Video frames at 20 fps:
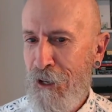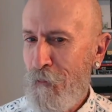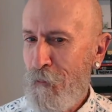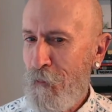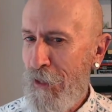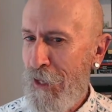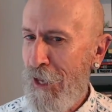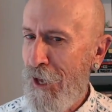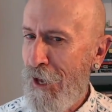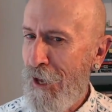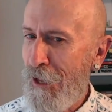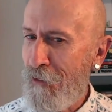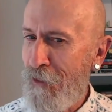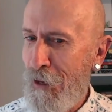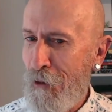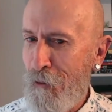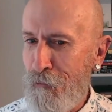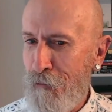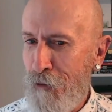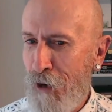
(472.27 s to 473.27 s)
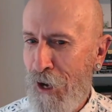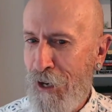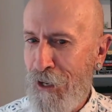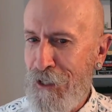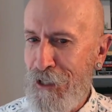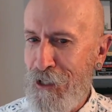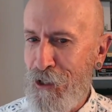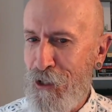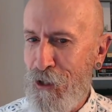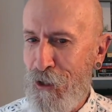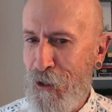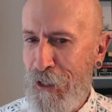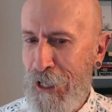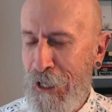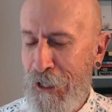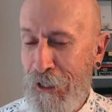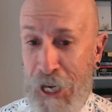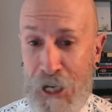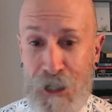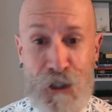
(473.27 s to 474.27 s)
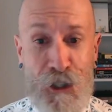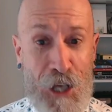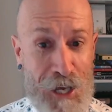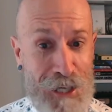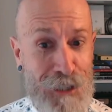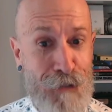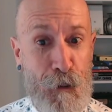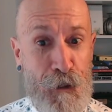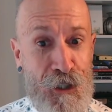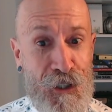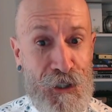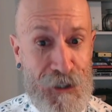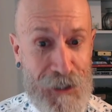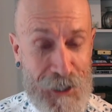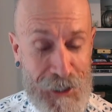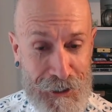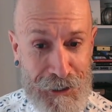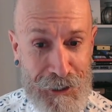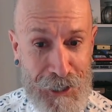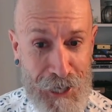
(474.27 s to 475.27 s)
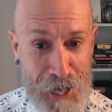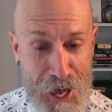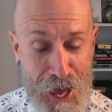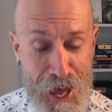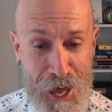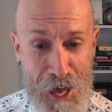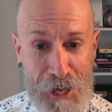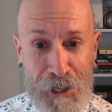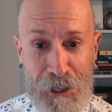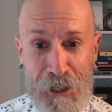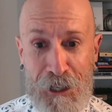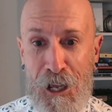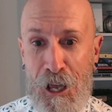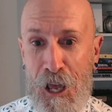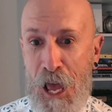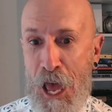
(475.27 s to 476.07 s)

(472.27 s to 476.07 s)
yeah, they rise to the occasion as much as they can.